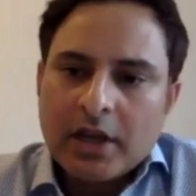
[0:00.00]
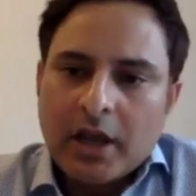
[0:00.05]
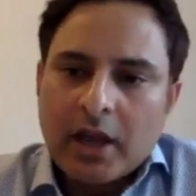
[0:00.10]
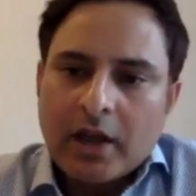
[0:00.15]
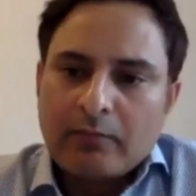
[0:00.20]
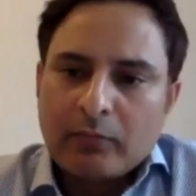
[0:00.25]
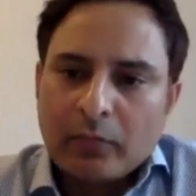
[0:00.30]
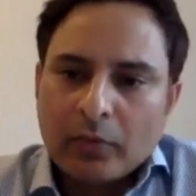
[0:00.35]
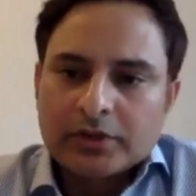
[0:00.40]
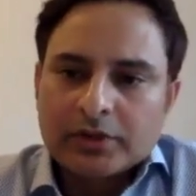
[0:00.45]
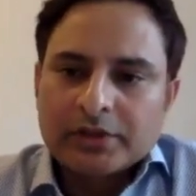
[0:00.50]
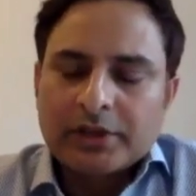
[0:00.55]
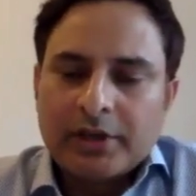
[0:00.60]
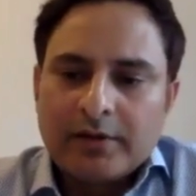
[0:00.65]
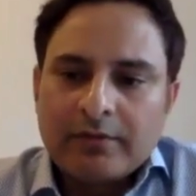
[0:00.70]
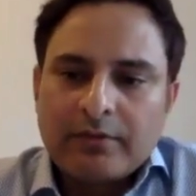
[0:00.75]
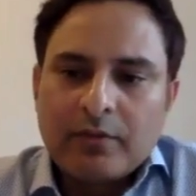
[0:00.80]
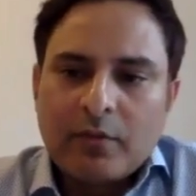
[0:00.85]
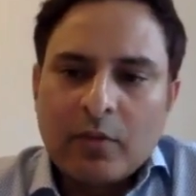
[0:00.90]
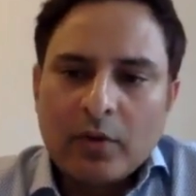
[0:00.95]
and mostly
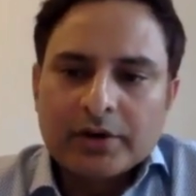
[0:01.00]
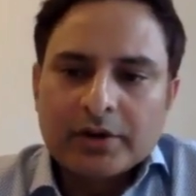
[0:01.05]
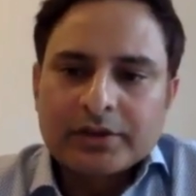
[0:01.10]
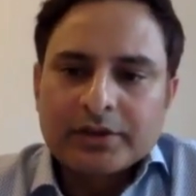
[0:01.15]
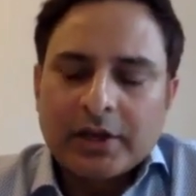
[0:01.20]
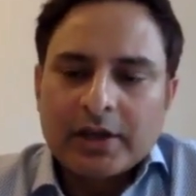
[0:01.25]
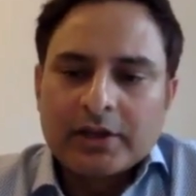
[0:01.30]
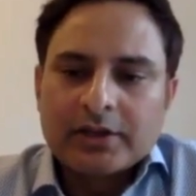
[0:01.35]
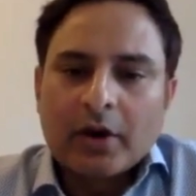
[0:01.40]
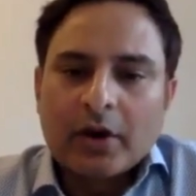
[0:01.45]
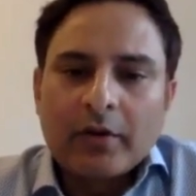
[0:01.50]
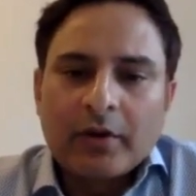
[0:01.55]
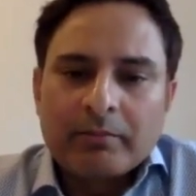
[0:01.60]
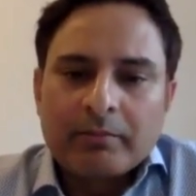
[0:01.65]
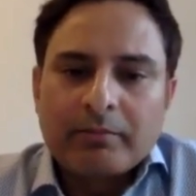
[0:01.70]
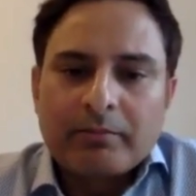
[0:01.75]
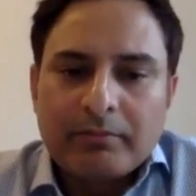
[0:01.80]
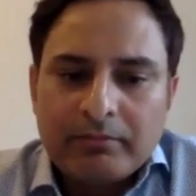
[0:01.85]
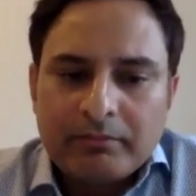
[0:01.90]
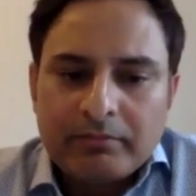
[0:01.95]
if we want to say direct
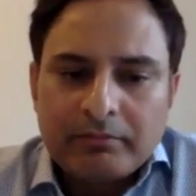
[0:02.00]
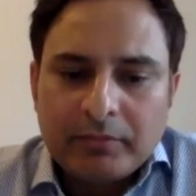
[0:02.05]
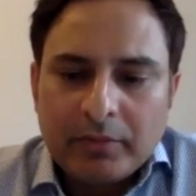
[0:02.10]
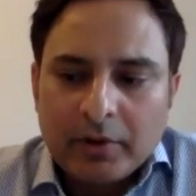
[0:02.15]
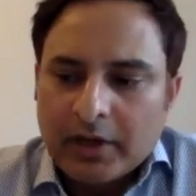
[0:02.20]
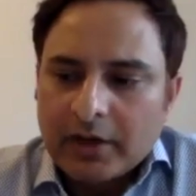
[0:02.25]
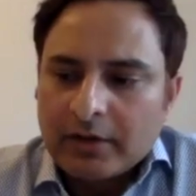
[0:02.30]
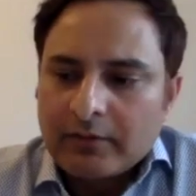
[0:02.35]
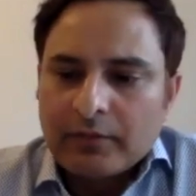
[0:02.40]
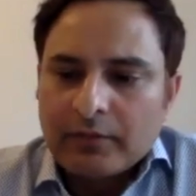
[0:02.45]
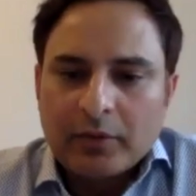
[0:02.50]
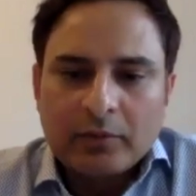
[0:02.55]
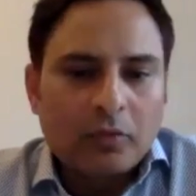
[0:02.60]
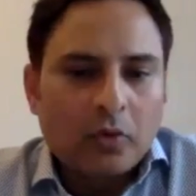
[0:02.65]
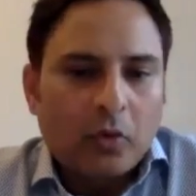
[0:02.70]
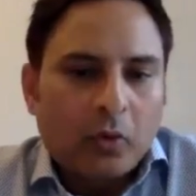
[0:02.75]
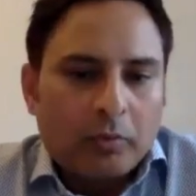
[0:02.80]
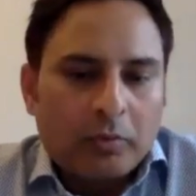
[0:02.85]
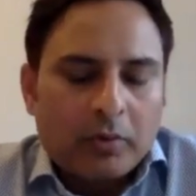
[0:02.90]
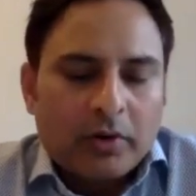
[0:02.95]
booking from
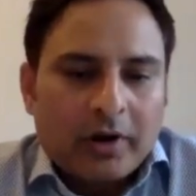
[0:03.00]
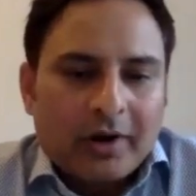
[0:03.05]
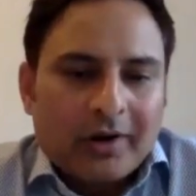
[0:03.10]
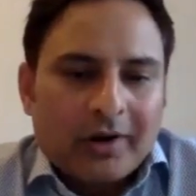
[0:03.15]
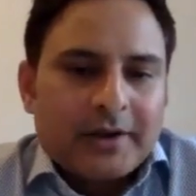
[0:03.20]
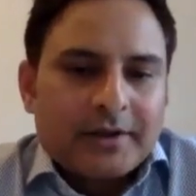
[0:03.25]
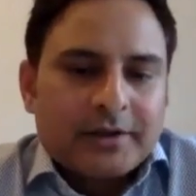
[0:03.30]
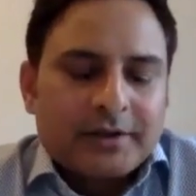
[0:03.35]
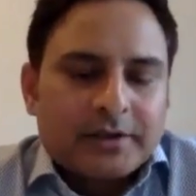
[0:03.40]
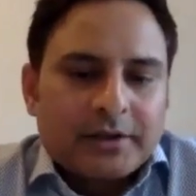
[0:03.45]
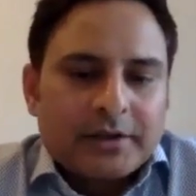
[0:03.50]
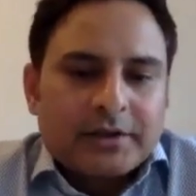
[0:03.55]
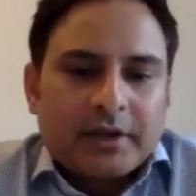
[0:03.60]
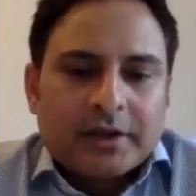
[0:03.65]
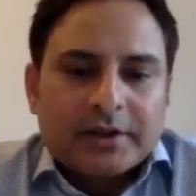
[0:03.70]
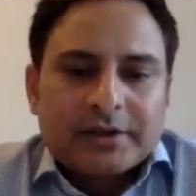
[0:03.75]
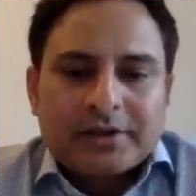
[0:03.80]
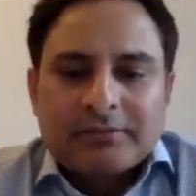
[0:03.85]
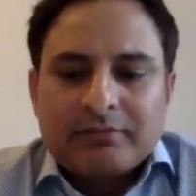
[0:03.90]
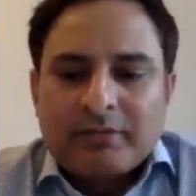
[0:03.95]
corporate clients, it
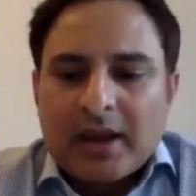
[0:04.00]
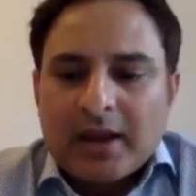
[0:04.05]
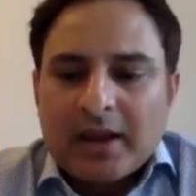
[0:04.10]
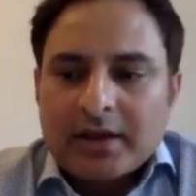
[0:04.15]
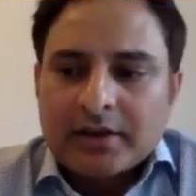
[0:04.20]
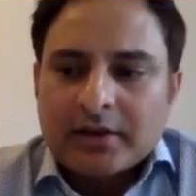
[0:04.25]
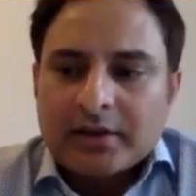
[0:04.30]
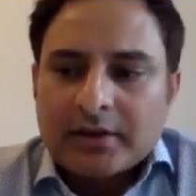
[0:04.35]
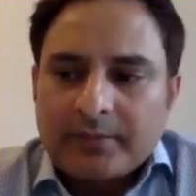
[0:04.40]
doesn't make